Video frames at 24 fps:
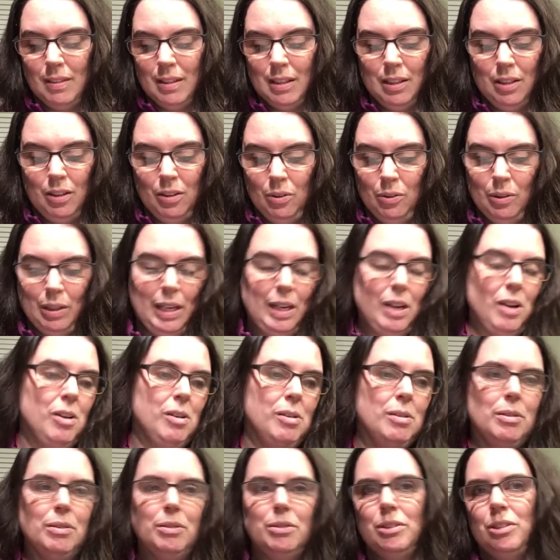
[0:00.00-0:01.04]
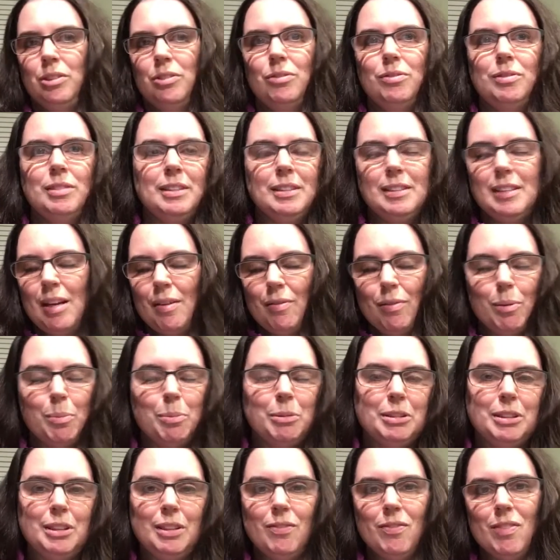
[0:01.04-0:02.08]
go like, oh, you never
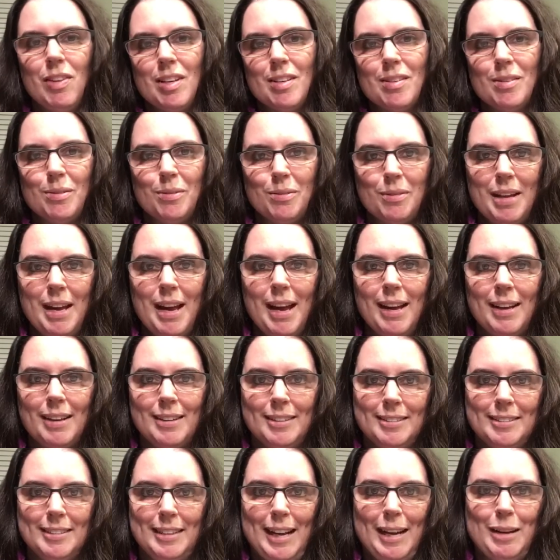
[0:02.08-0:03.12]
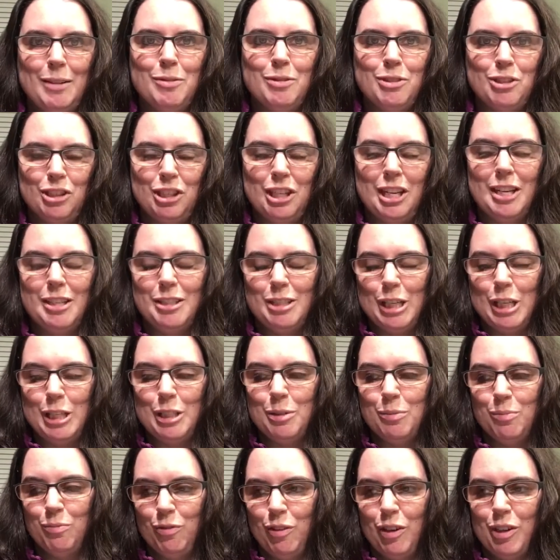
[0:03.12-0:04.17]
believe this or that. And actually I saw
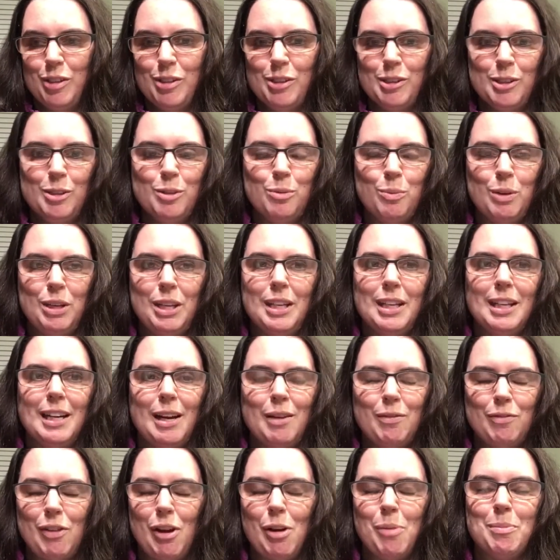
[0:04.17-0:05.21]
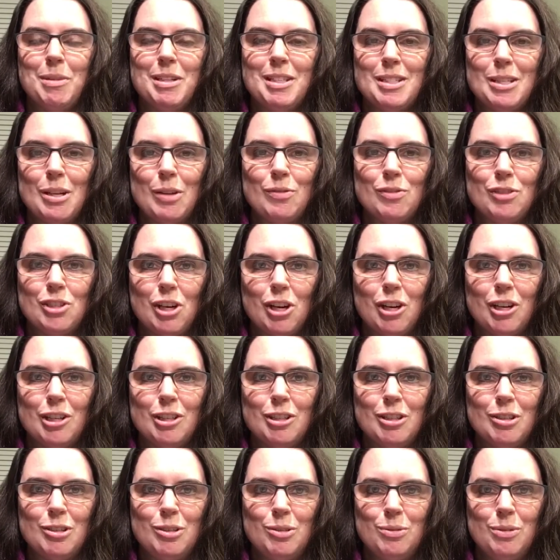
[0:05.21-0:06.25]
some friends this week and I found myself starting
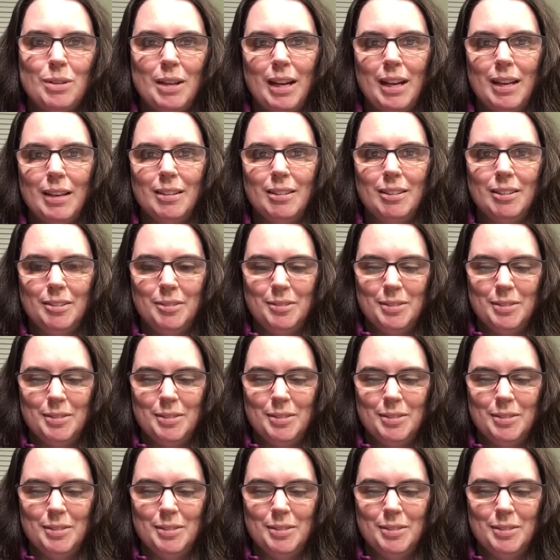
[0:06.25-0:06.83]
to do that, you know,